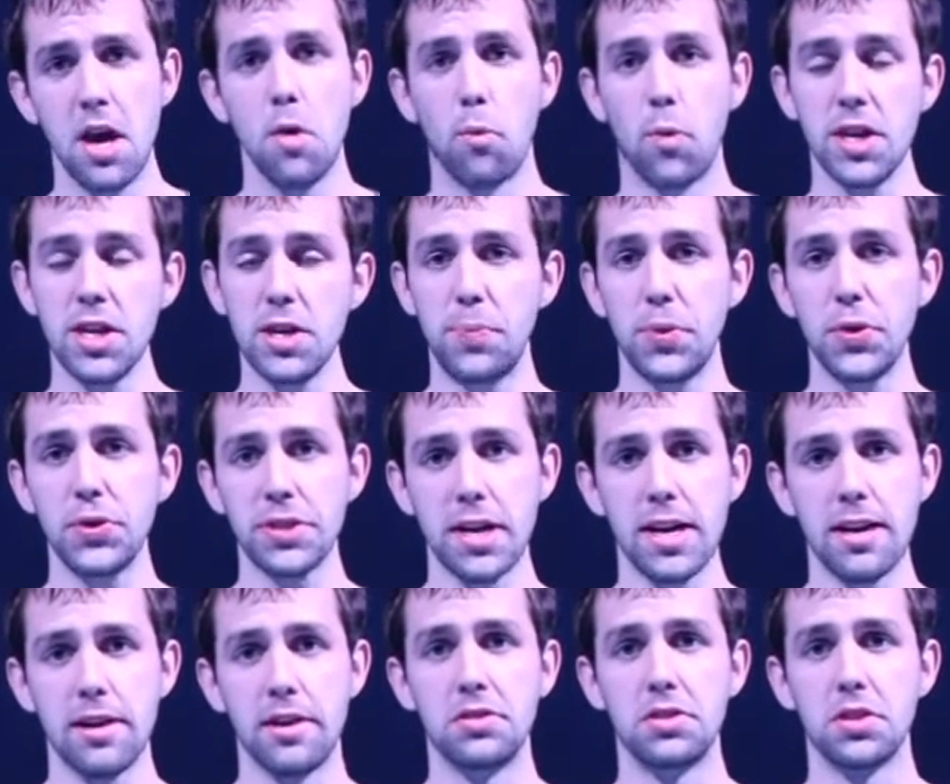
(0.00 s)
When you push
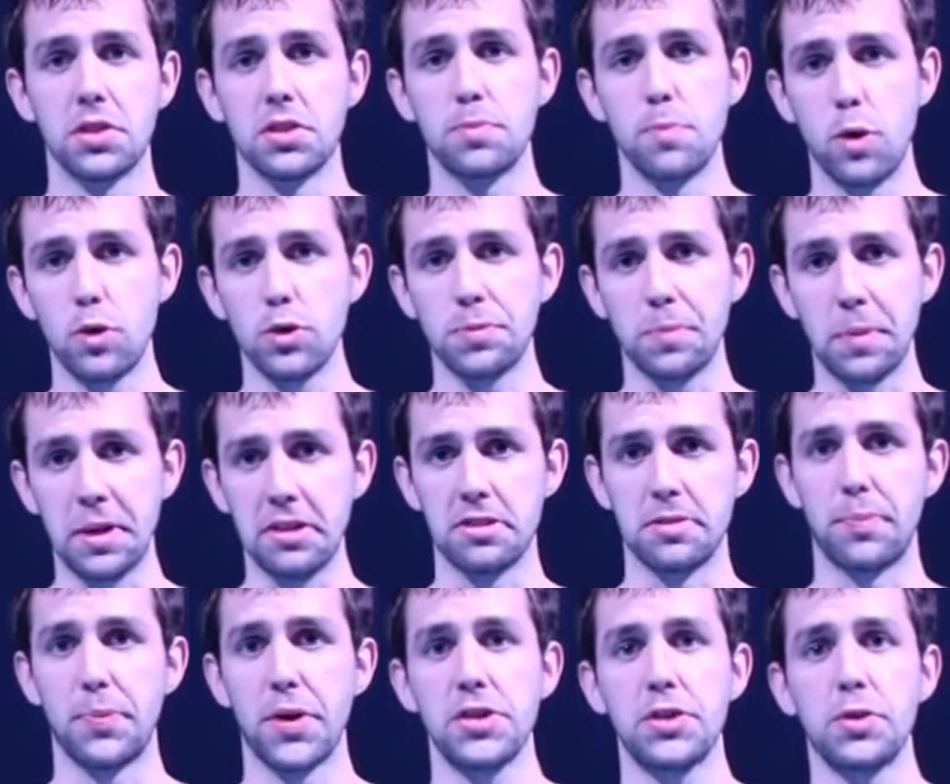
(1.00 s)
air into a small space,
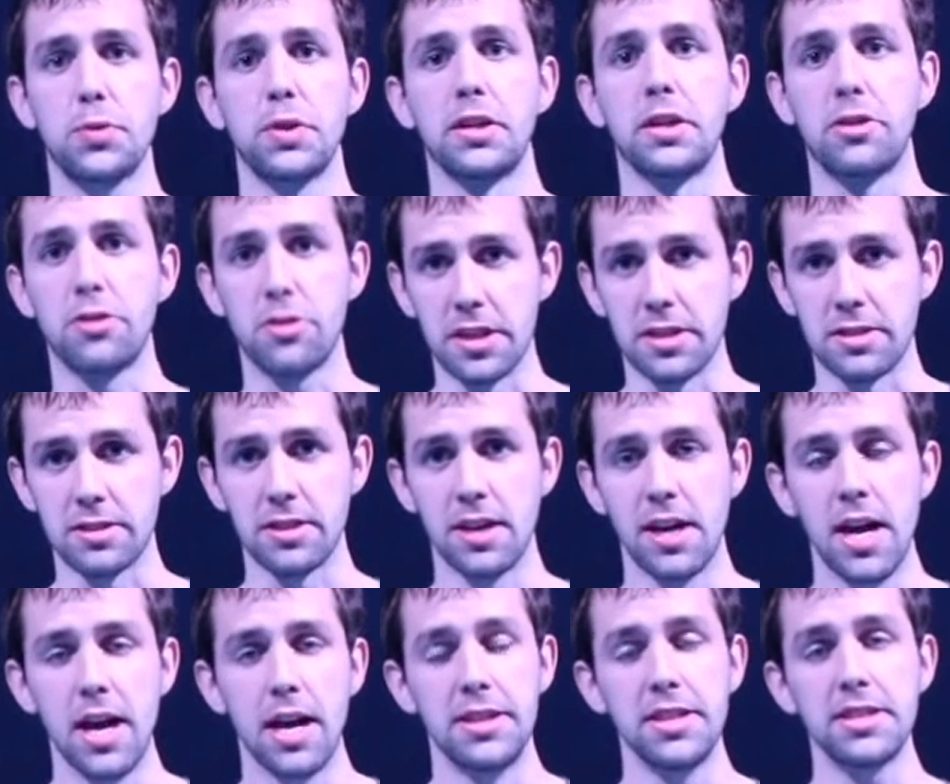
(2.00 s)
the pressure will increase,
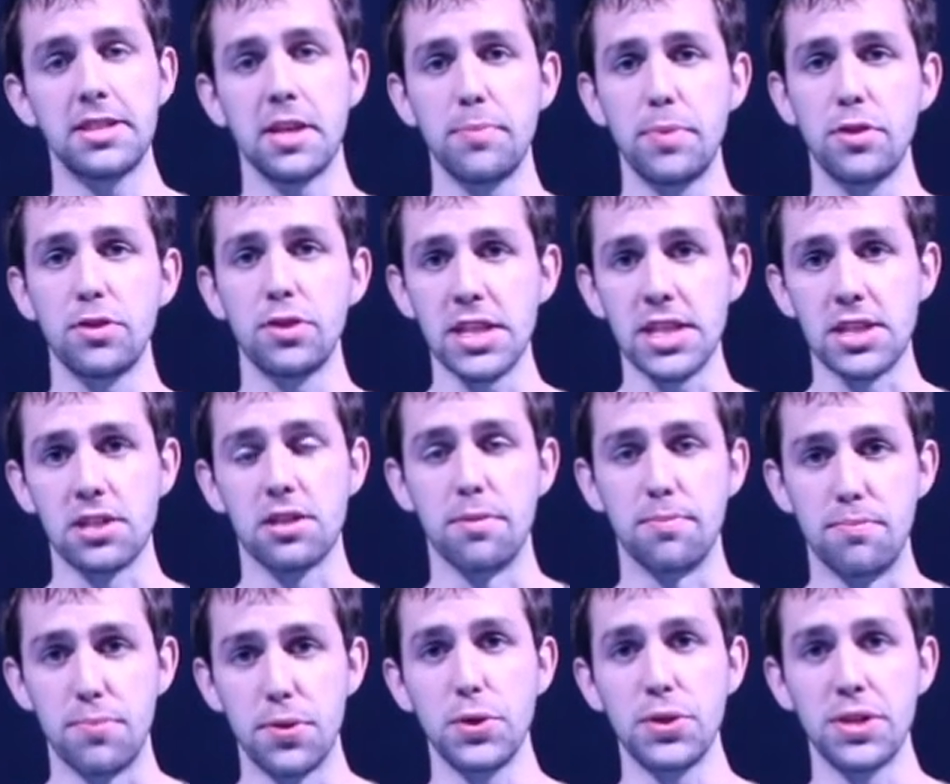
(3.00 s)
and this can be released to
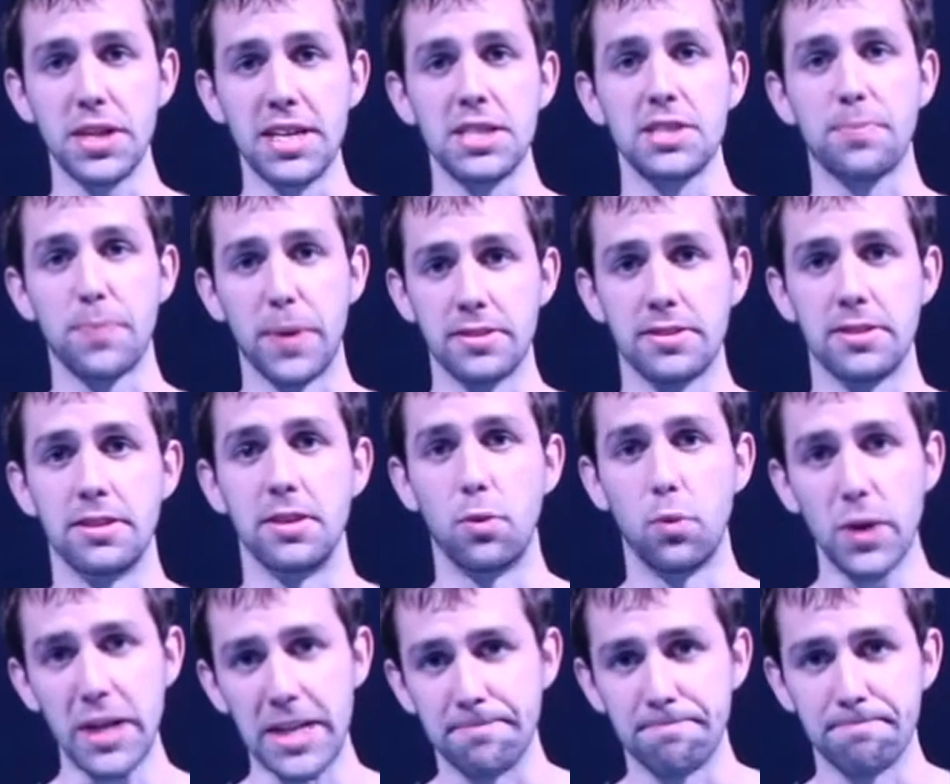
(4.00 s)
push each piston
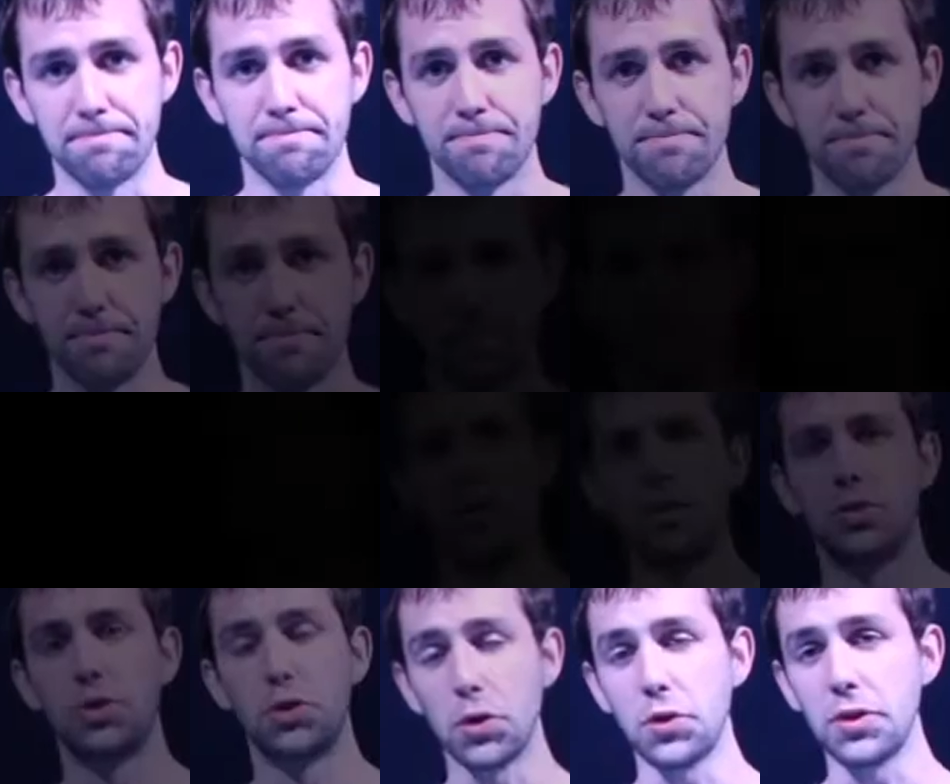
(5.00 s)
away.
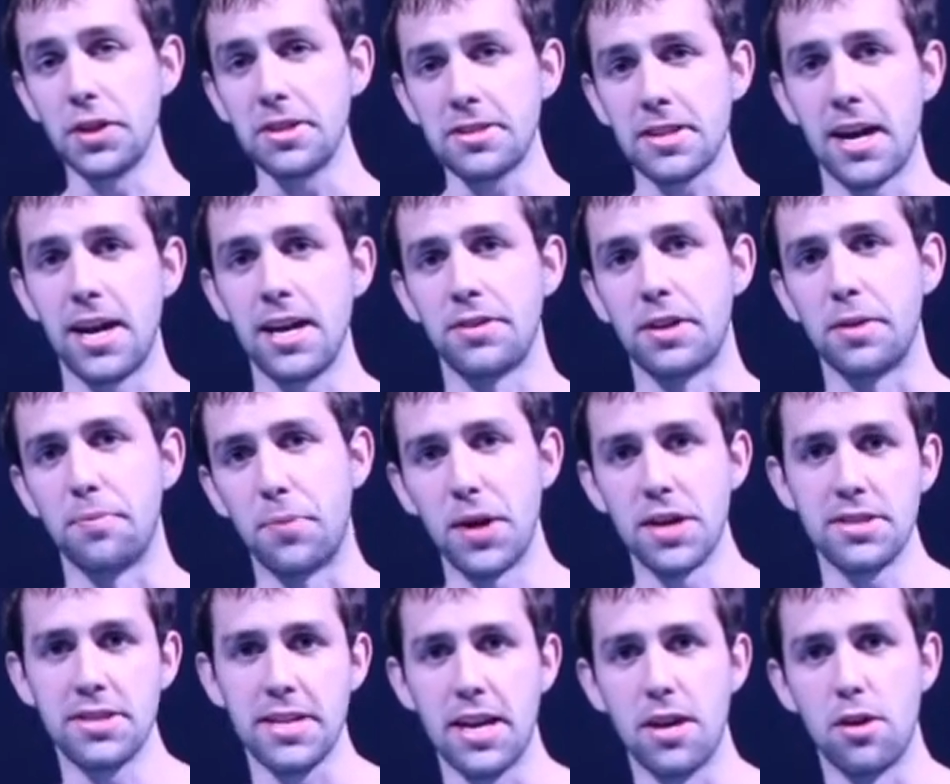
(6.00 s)
To show this, I have a
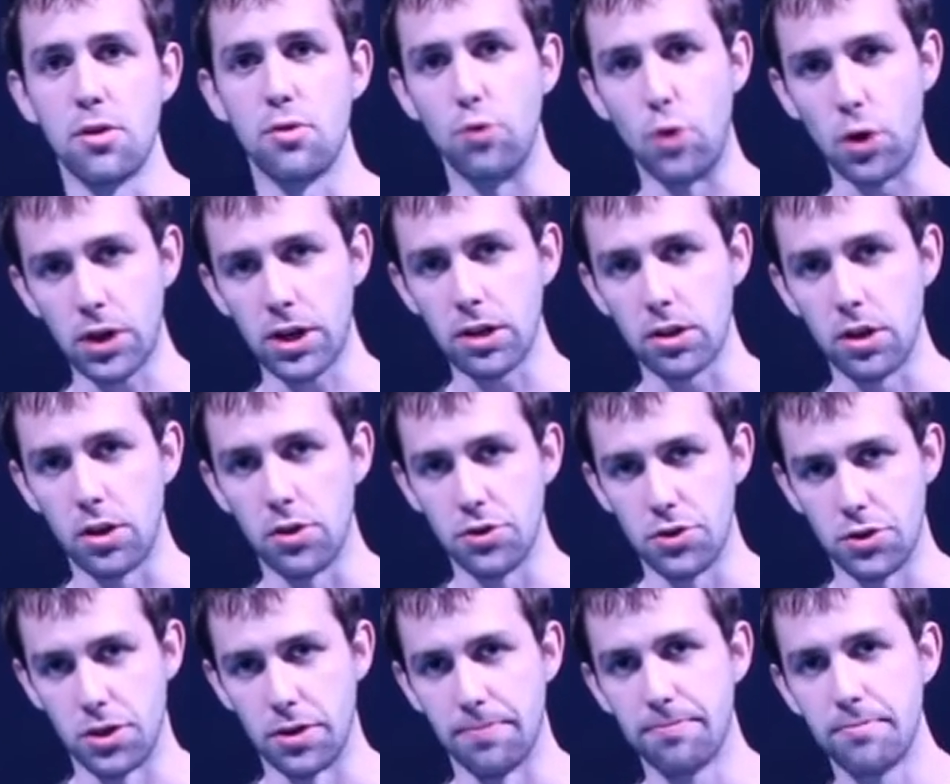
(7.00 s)
compressed air rocket
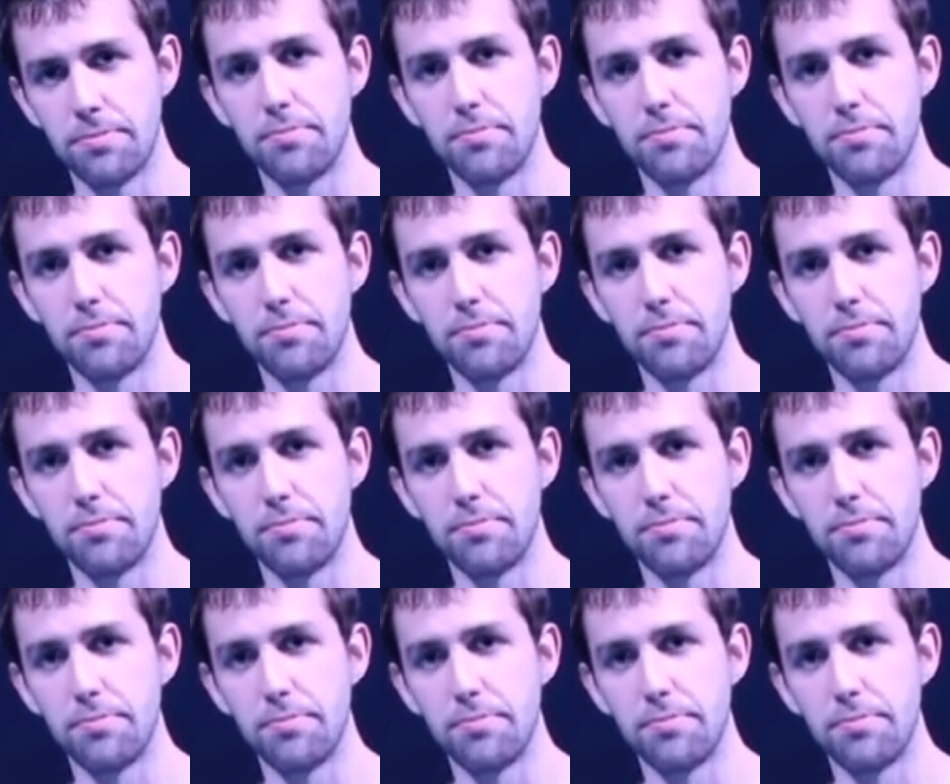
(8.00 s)
launcher.